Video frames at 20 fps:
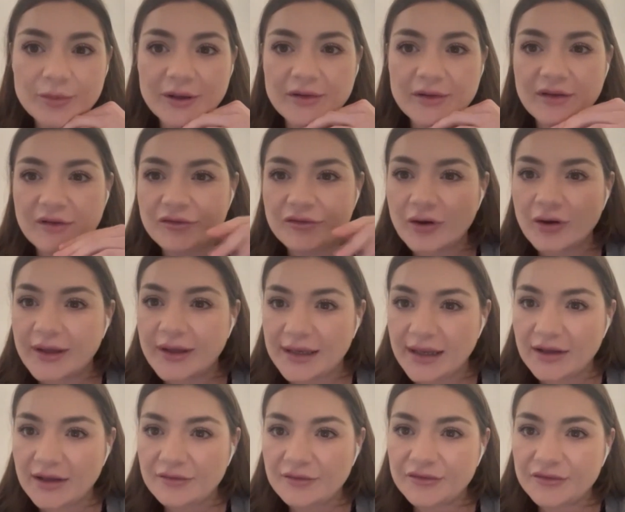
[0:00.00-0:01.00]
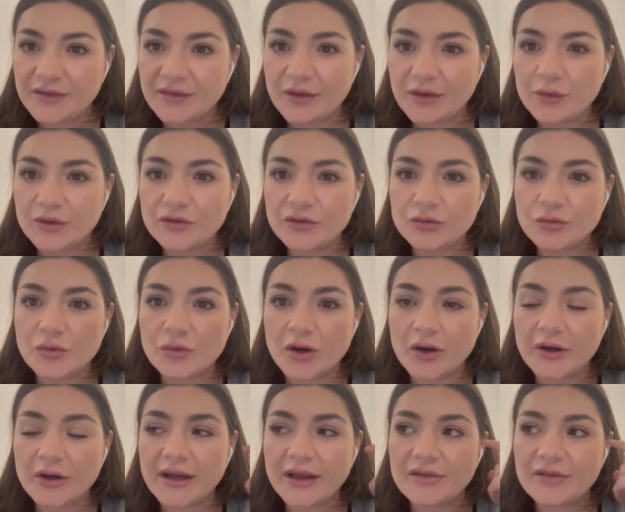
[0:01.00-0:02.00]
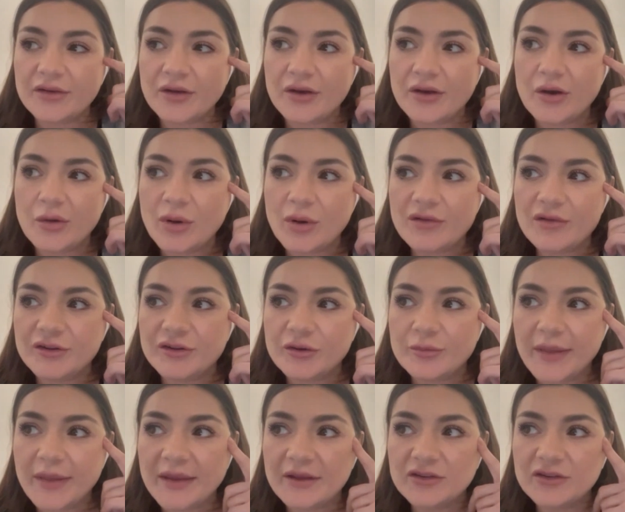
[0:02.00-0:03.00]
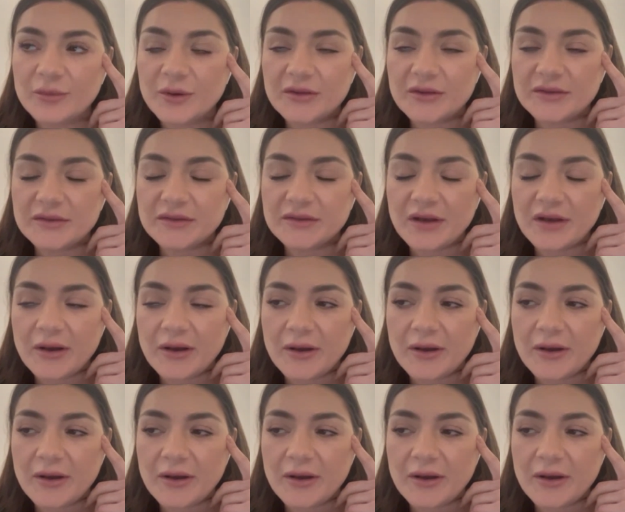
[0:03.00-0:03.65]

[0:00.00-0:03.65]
because after I left and I went to work as a revenue management